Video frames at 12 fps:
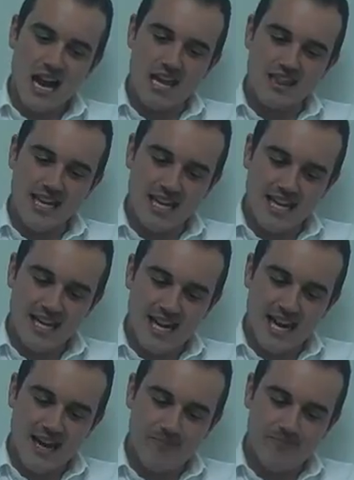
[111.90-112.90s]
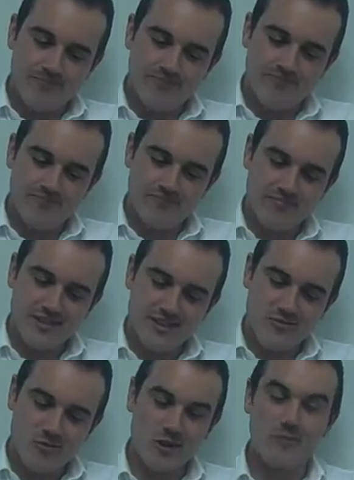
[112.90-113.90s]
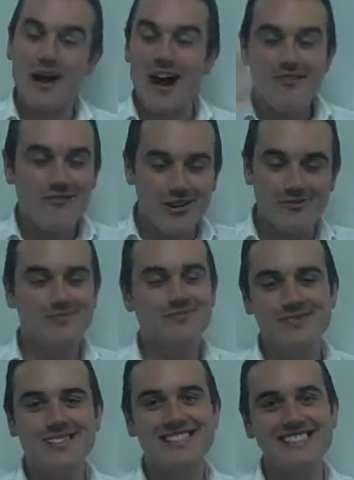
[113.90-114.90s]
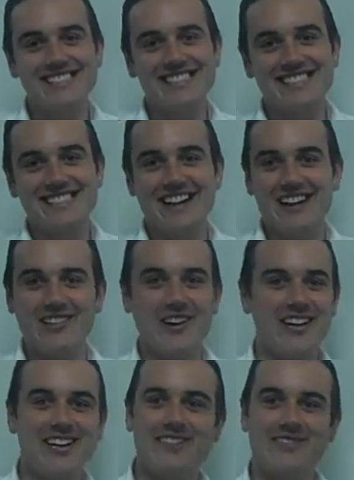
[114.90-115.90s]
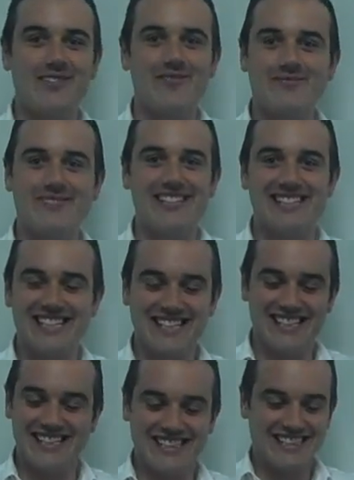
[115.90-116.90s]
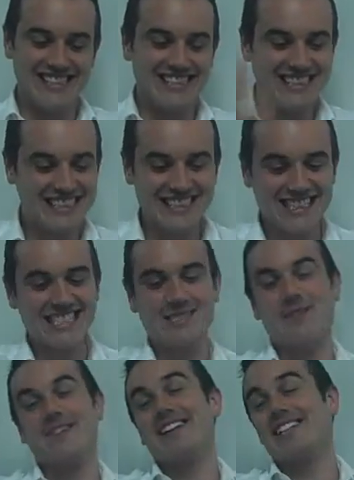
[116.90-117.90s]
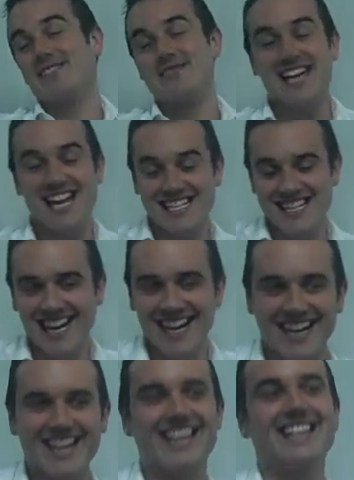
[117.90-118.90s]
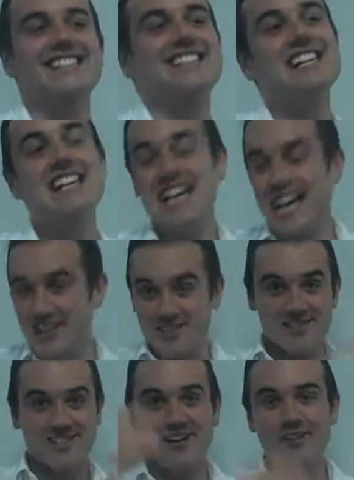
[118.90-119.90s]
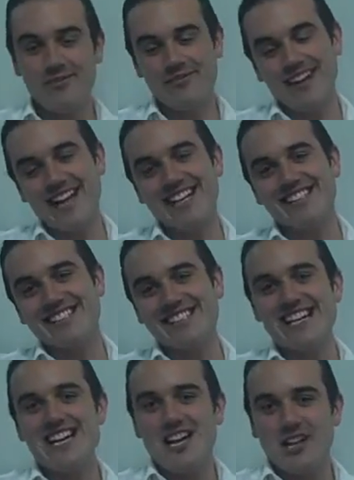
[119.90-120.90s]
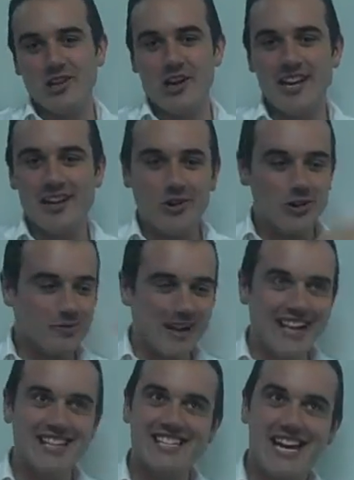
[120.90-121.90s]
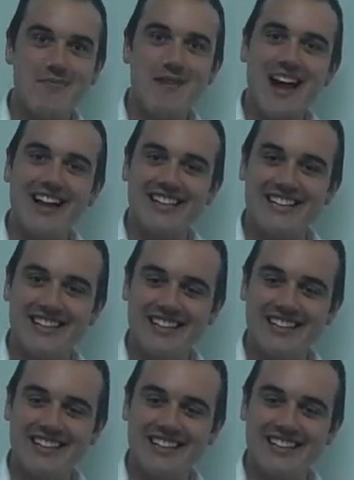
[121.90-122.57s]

I think, well, apart from learning from the experience of Tatiana and yourself, and learning all about Gmail